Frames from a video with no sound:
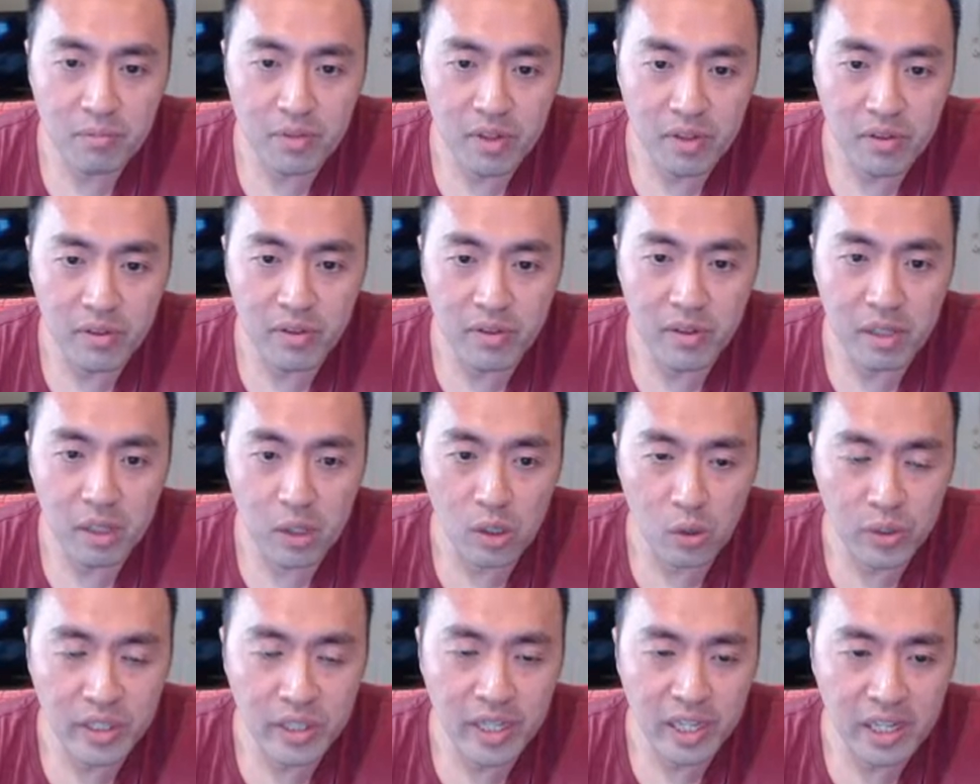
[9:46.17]
the
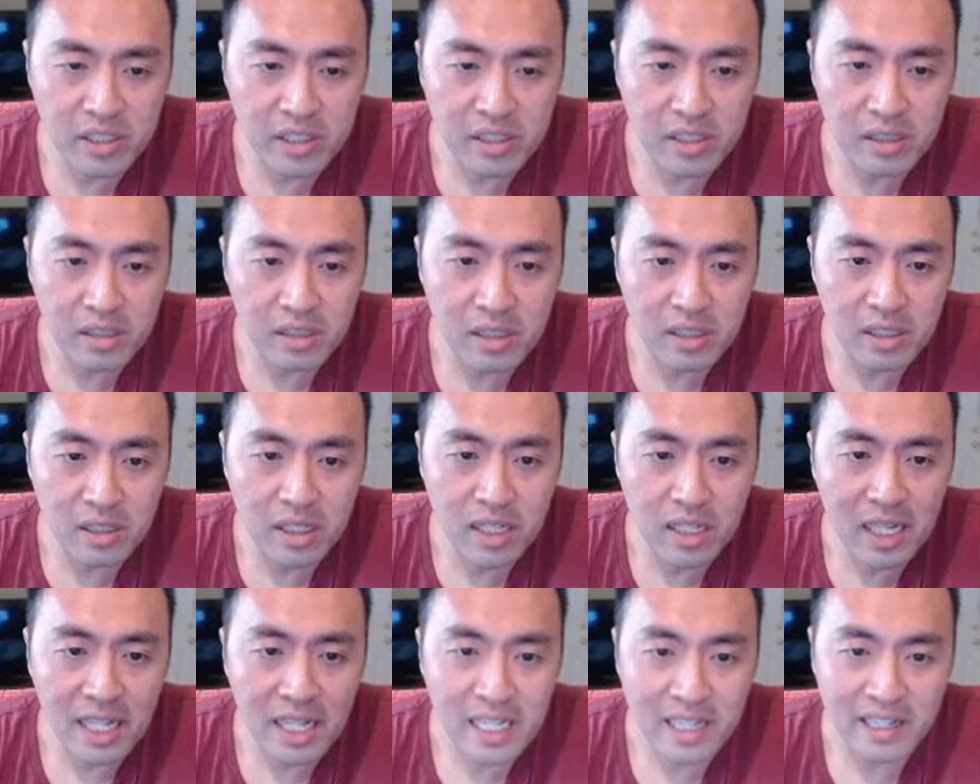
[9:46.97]
location
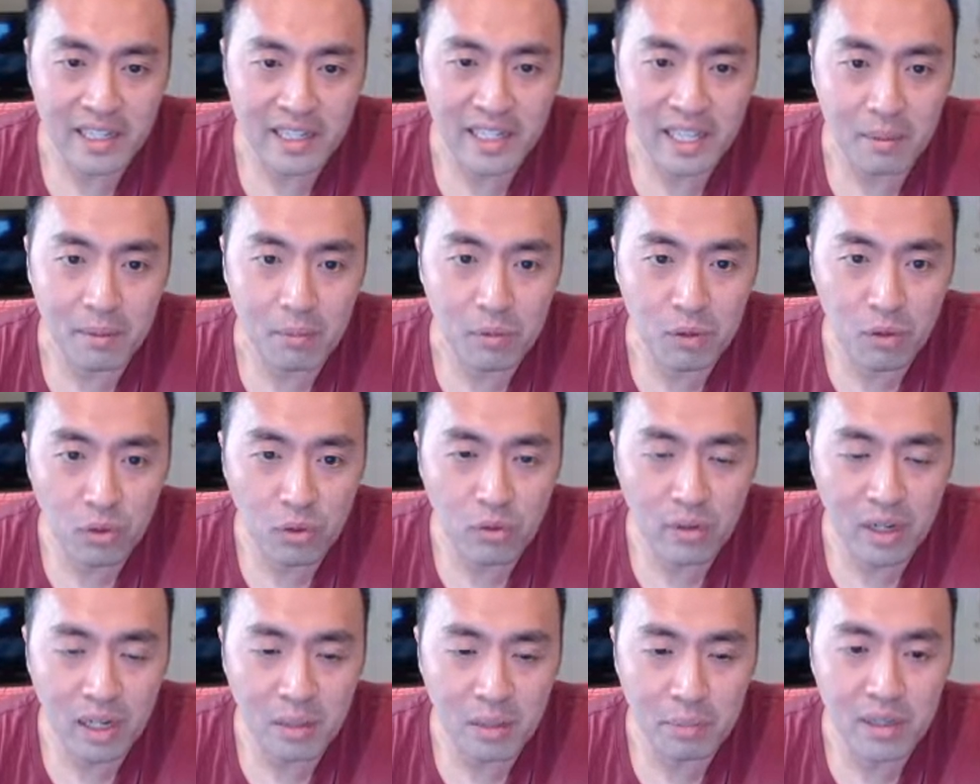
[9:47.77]
that came through
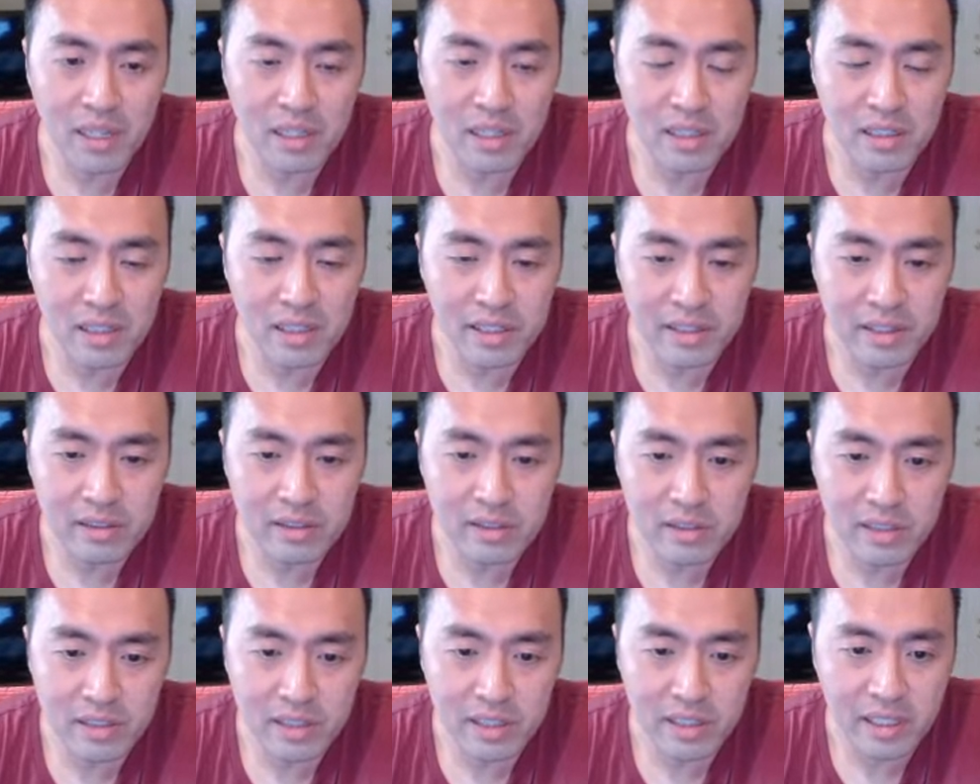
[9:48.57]
the IP analytics
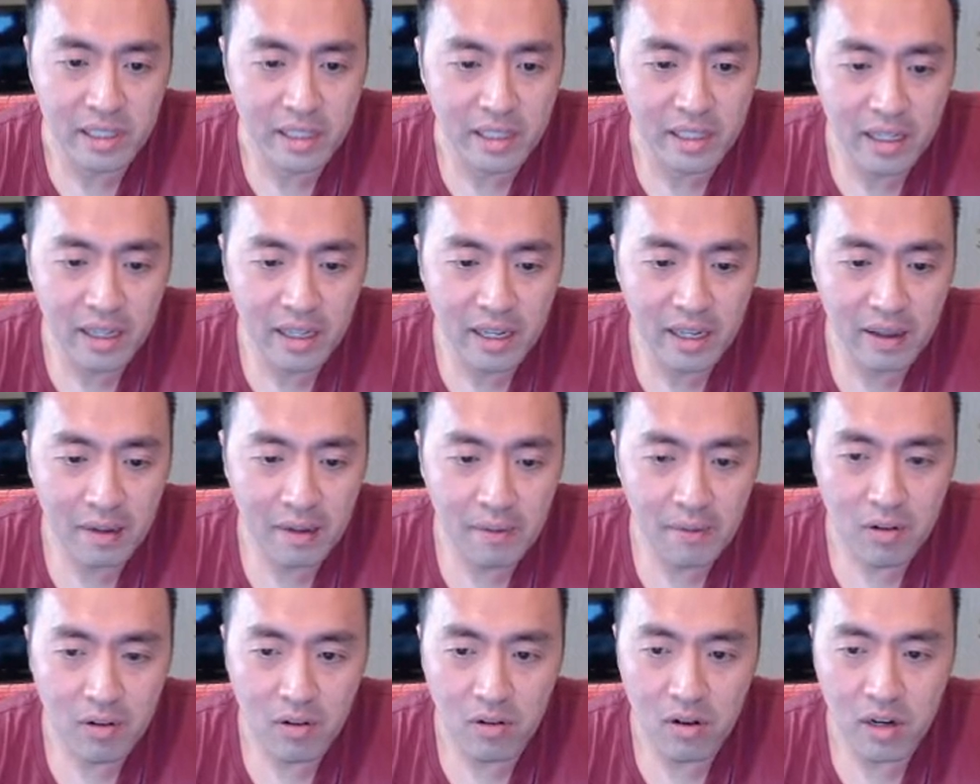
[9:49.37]
thing,
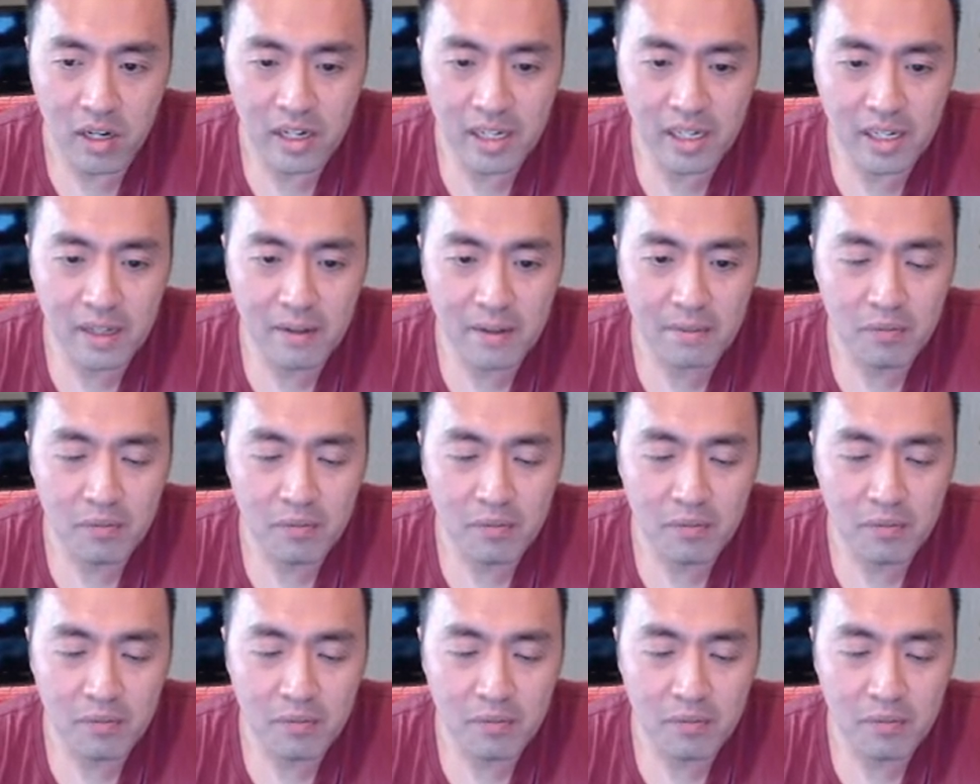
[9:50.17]
right?